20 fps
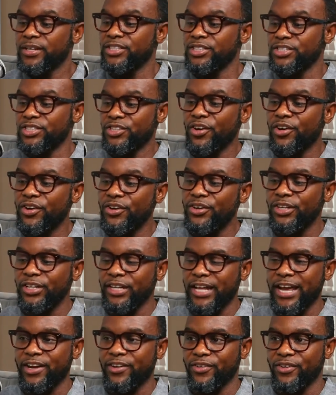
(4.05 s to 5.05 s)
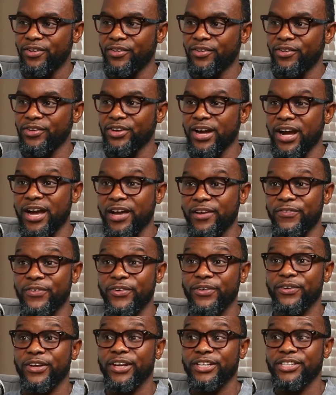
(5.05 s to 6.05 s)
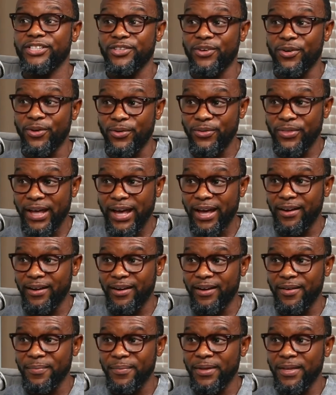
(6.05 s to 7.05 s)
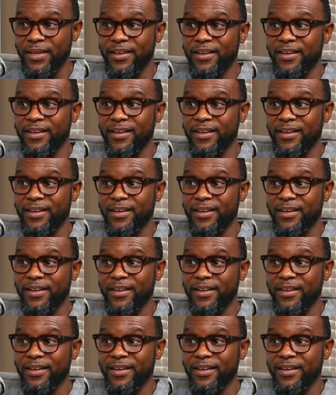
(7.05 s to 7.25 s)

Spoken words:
just turn the light on your iPhone and just hold that up.